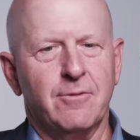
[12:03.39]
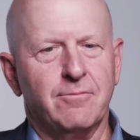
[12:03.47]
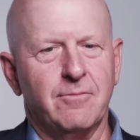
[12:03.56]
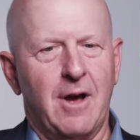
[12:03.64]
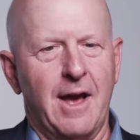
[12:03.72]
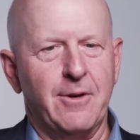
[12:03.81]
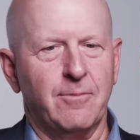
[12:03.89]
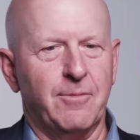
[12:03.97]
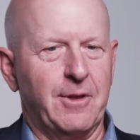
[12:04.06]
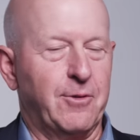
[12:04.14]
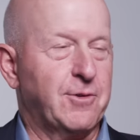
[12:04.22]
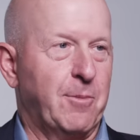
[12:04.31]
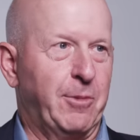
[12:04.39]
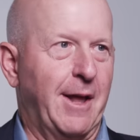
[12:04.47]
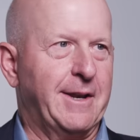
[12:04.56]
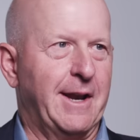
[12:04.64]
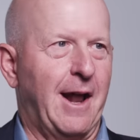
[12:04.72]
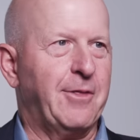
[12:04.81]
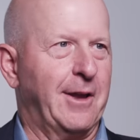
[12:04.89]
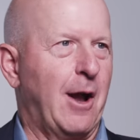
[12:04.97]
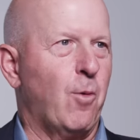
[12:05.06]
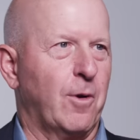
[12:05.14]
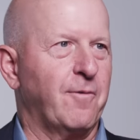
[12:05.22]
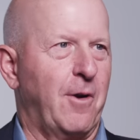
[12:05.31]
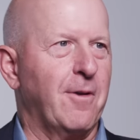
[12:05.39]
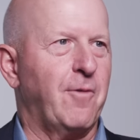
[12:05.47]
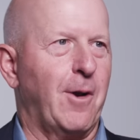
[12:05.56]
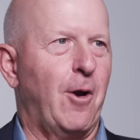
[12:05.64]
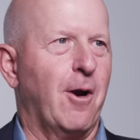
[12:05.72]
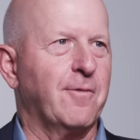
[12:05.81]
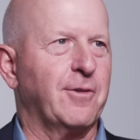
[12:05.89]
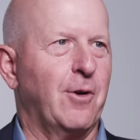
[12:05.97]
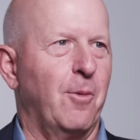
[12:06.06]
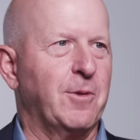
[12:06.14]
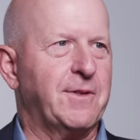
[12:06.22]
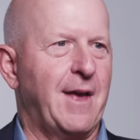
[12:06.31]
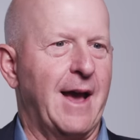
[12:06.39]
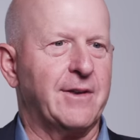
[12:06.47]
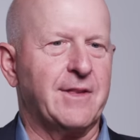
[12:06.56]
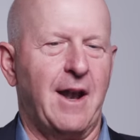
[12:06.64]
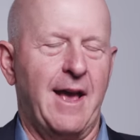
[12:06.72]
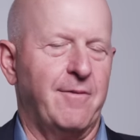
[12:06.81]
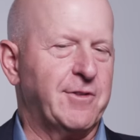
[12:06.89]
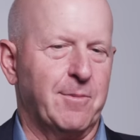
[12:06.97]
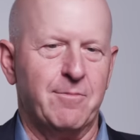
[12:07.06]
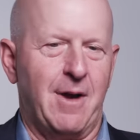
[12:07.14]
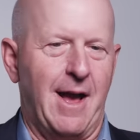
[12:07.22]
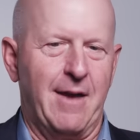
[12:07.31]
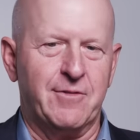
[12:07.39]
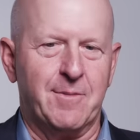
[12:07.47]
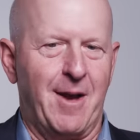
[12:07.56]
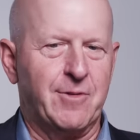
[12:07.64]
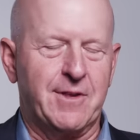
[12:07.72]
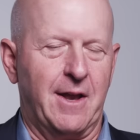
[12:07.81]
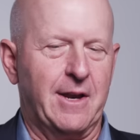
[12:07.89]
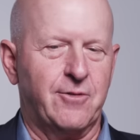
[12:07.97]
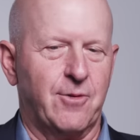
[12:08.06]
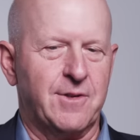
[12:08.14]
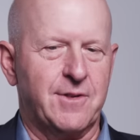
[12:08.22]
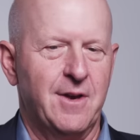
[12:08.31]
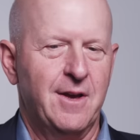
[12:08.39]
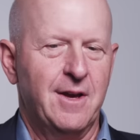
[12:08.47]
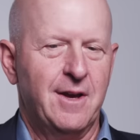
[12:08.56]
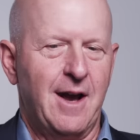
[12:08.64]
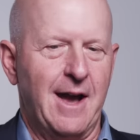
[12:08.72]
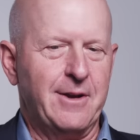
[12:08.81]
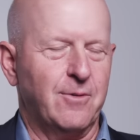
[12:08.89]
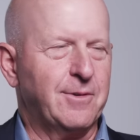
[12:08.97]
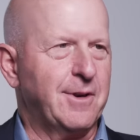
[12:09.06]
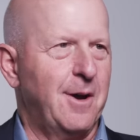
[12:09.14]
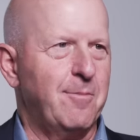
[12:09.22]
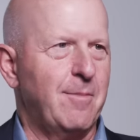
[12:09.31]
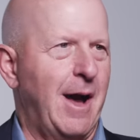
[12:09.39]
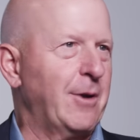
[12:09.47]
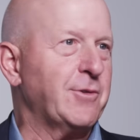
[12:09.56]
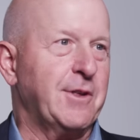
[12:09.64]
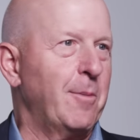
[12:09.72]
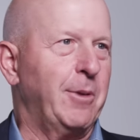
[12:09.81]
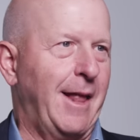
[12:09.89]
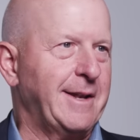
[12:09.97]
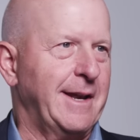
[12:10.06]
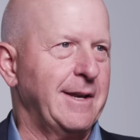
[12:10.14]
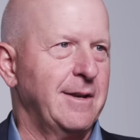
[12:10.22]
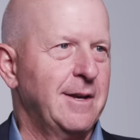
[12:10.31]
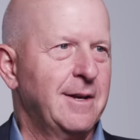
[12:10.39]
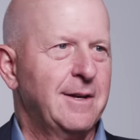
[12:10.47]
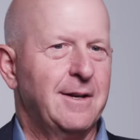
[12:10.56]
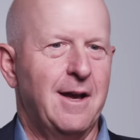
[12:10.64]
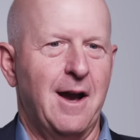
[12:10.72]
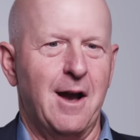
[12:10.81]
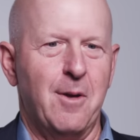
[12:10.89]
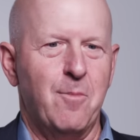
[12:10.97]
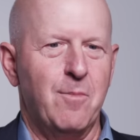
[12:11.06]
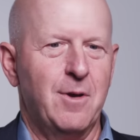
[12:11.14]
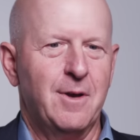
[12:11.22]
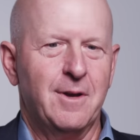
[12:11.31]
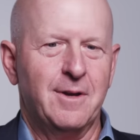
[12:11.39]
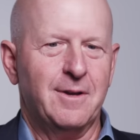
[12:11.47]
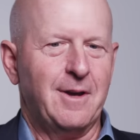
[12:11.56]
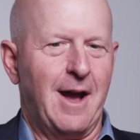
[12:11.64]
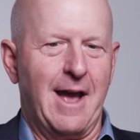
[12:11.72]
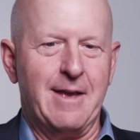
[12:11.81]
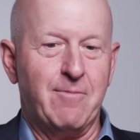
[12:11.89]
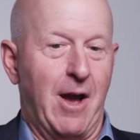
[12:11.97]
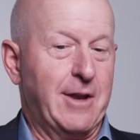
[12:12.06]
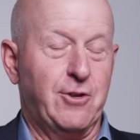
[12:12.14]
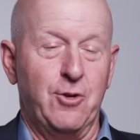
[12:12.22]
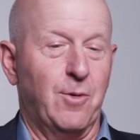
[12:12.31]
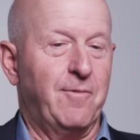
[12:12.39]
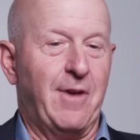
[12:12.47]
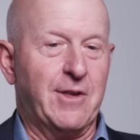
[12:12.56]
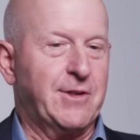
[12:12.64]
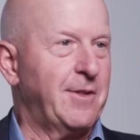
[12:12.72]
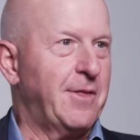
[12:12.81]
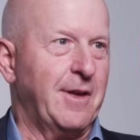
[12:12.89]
don't think there's a blending. I think I work very, very hard for Goldman Sachs and I have some outside interests. I don't see a blending. I do invest in